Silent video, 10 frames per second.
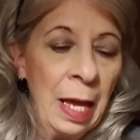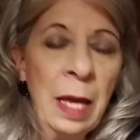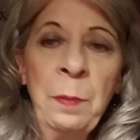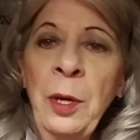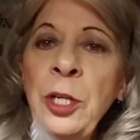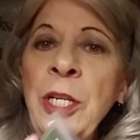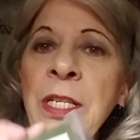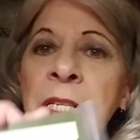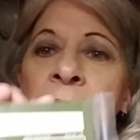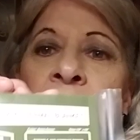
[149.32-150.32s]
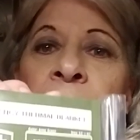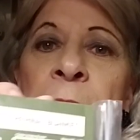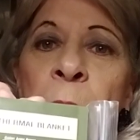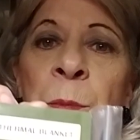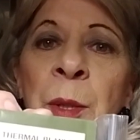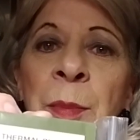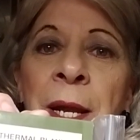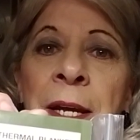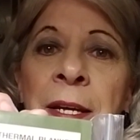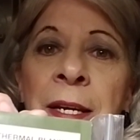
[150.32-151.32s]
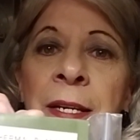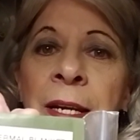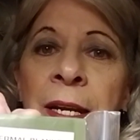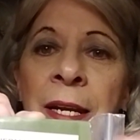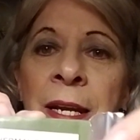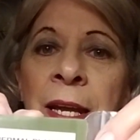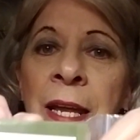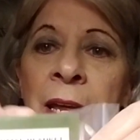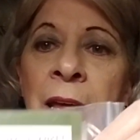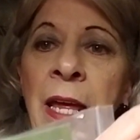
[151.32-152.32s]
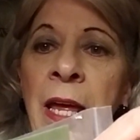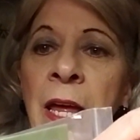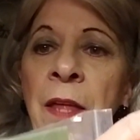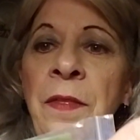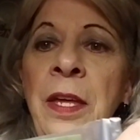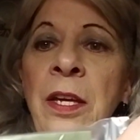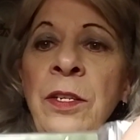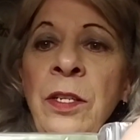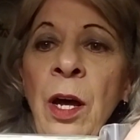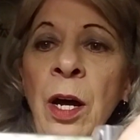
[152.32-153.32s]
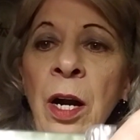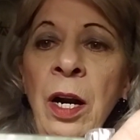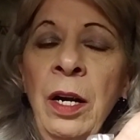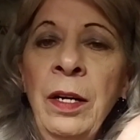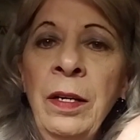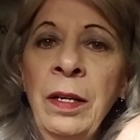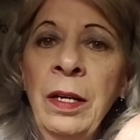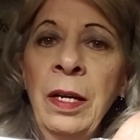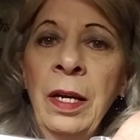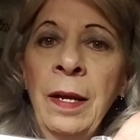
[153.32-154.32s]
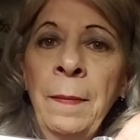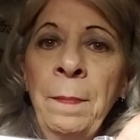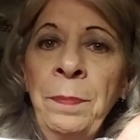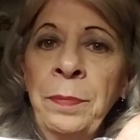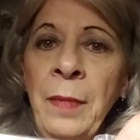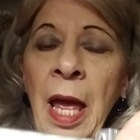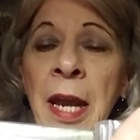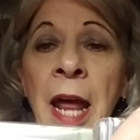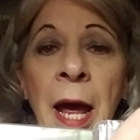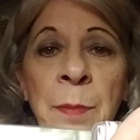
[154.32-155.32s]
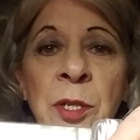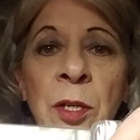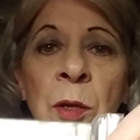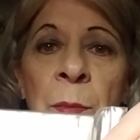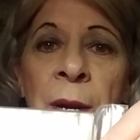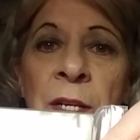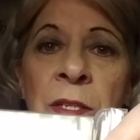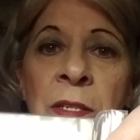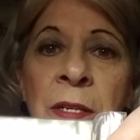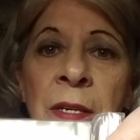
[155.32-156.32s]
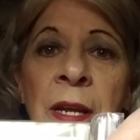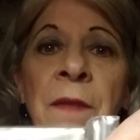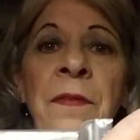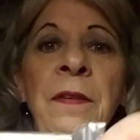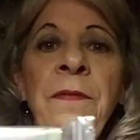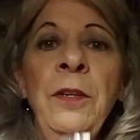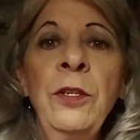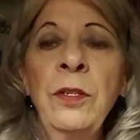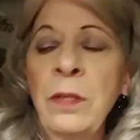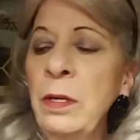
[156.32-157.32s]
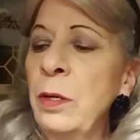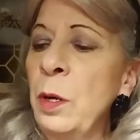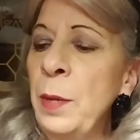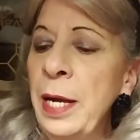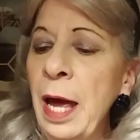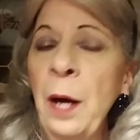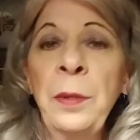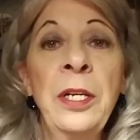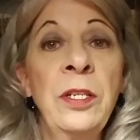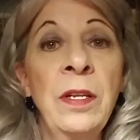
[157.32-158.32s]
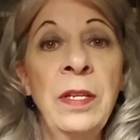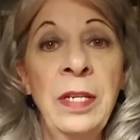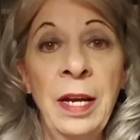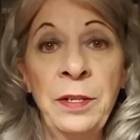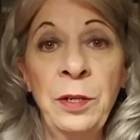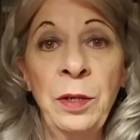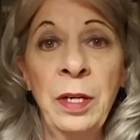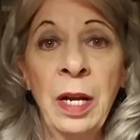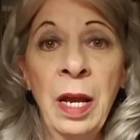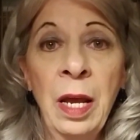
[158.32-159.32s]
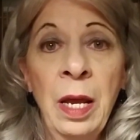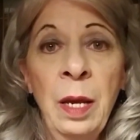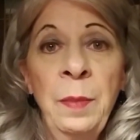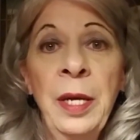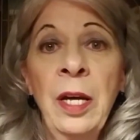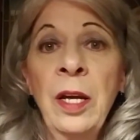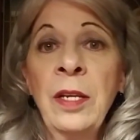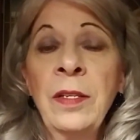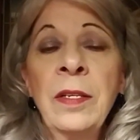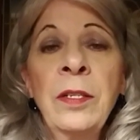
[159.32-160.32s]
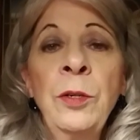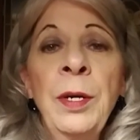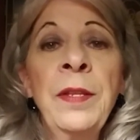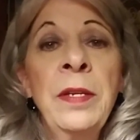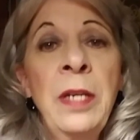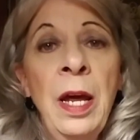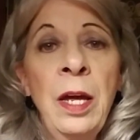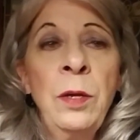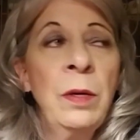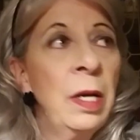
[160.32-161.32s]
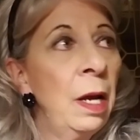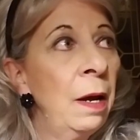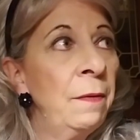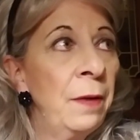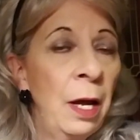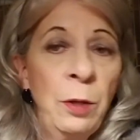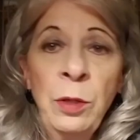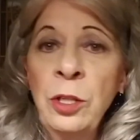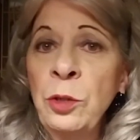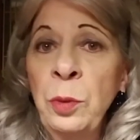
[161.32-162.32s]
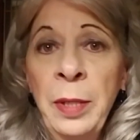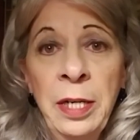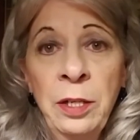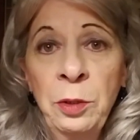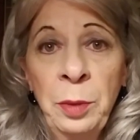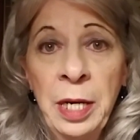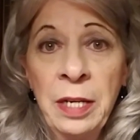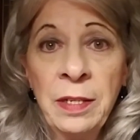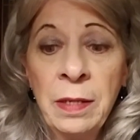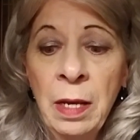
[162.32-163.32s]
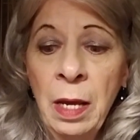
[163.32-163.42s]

Emergency thermal blanket. These are an absolute must, even if you're going out into the desert, because during the day you could have 120 degrees,